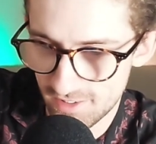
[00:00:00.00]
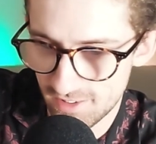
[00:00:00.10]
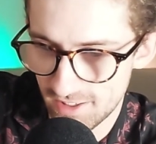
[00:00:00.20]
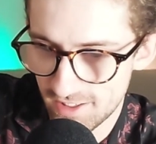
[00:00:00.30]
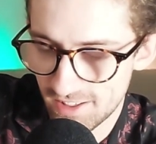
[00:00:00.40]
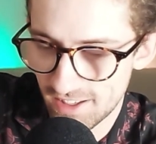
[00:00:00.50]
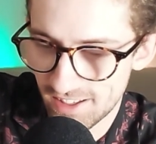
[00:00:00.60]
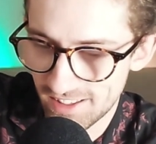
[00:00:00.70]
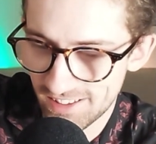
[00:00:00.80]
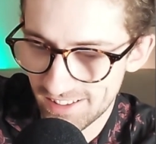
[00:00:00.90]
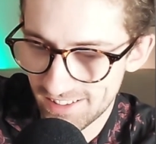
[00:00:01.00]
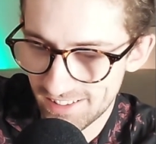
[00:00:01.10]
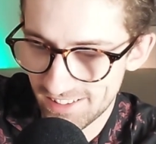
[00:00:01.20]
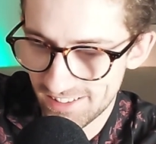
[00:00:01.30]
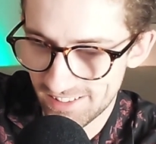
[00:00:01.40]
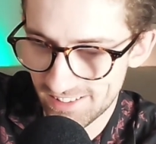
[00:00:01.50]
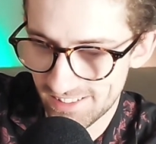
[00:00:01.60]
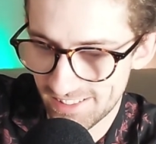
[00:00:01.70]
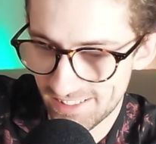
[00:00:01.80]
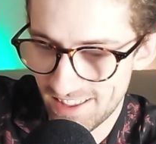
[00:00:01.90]
And the
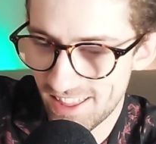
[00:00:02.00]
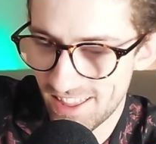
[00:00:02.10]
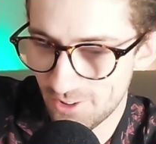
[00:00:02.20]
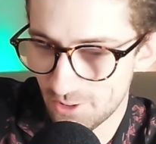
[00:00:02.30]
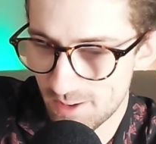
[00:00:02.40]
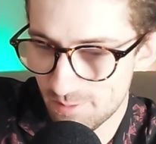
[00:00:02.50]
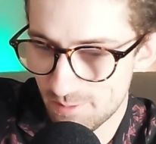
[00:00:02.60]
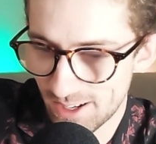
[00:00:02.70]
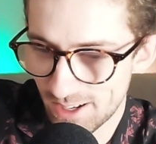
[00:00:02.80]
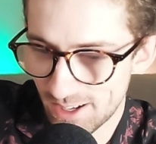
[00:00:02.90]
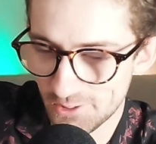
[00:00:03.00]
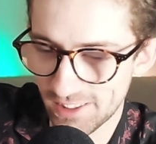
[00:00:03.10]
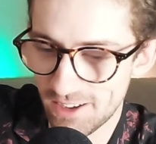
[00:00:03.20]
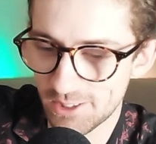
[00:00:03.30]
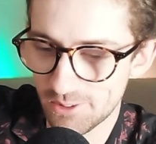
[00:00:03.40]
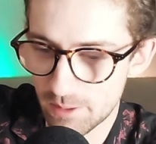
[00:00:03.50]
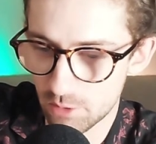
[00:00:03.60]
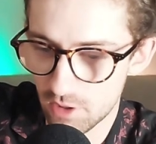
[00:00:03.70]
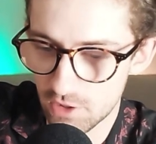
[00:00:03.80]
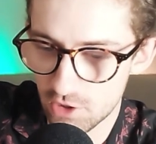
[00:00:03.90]
green and black fans were loving it when that
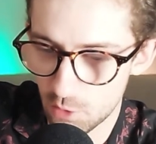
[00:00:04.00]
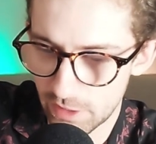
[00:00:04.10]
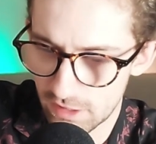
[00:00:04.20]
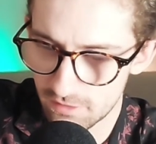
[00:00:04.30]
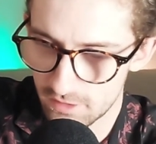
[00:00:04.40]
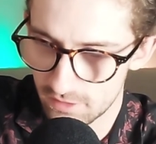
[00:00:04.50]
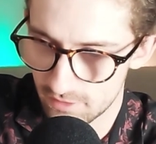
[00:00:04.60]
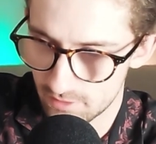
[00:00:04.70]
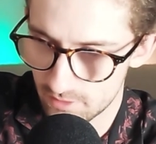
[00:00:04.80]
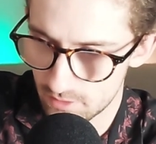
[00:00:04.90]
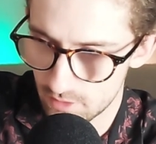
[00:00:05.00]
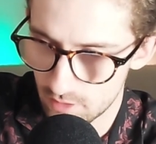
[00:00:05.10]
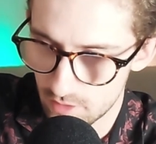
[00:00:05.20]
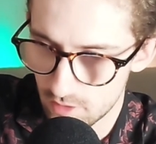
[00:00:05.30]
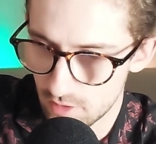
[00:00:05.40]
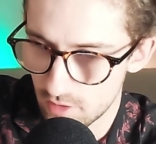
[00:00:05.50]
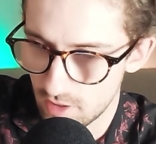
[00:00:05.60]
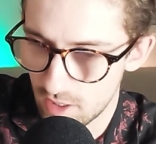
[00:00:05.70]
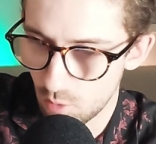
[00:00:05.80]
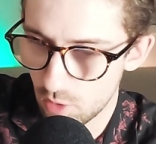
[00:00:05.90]
previous goal went in.
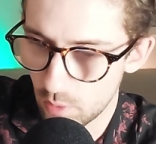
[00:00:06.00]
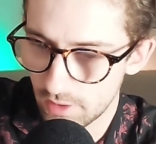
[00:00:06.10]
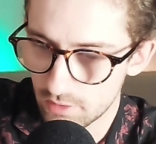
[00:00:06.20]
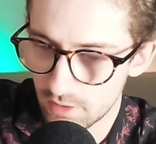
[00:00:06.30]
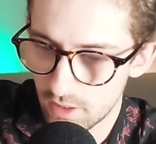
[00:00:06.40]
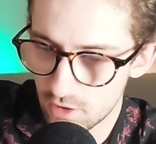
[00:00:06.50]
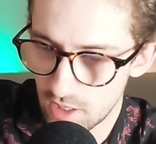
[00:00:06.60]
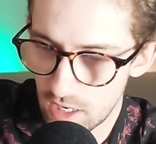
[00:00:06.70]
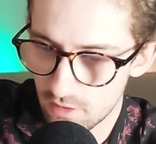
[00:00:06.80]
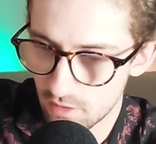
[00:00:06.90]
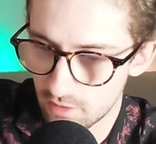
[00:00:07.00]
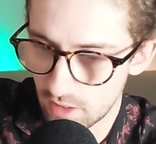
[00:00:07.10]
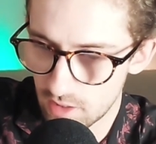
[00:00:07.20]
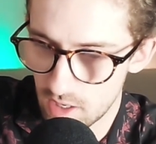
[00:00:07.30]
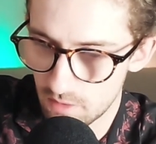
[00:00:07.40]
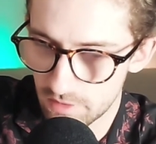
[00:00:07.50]
What do Wellington need to change in the second half?